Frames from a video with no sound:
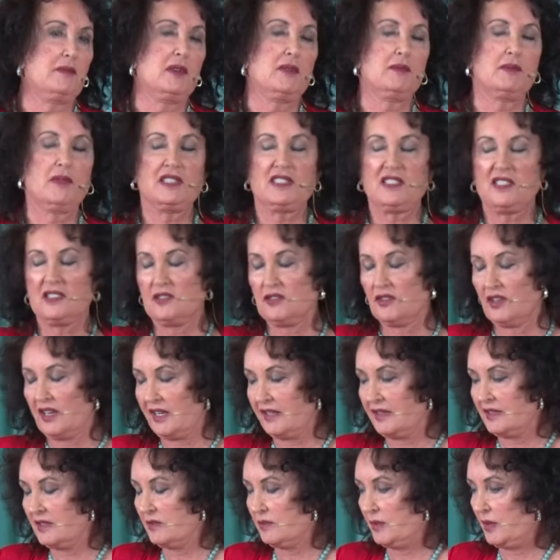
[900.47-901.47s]
My, my sister
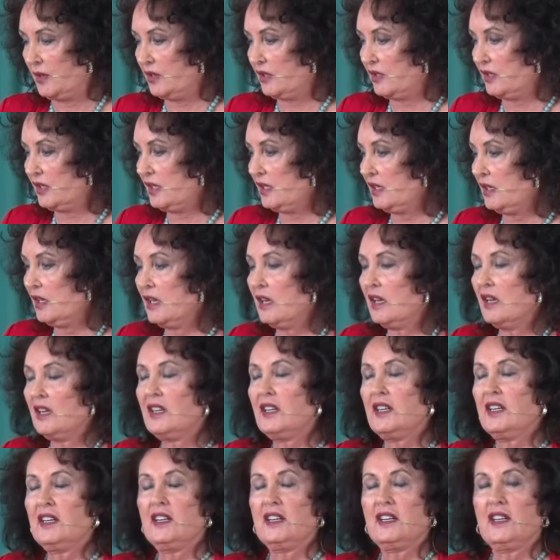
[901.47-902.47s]
had this party.
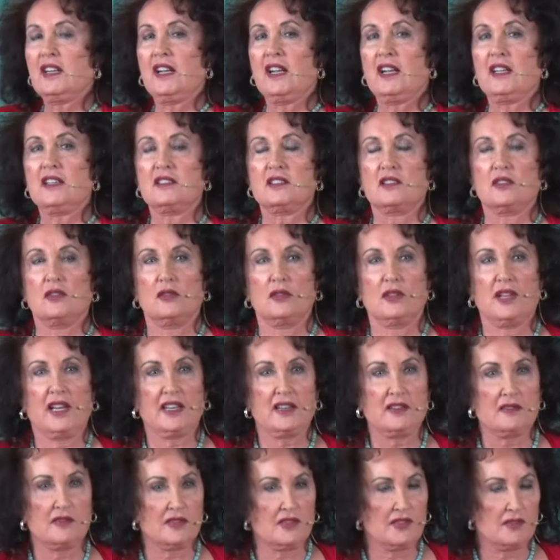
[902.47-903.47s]
And so a
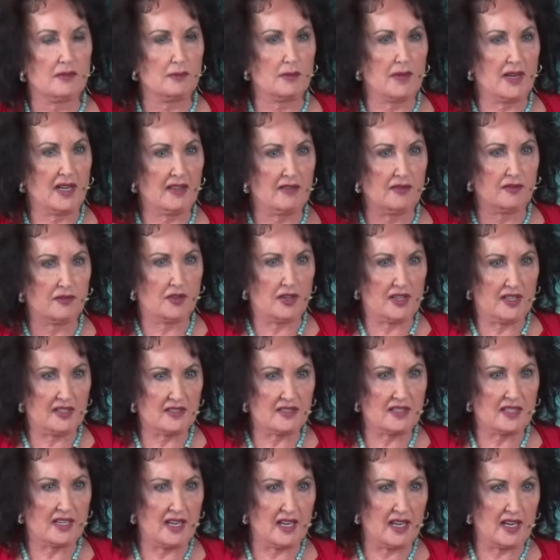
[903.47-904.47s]
lot of my
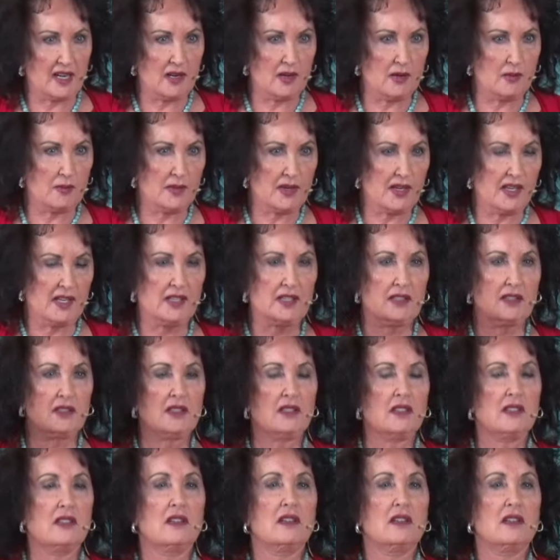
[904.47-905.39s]
friends came and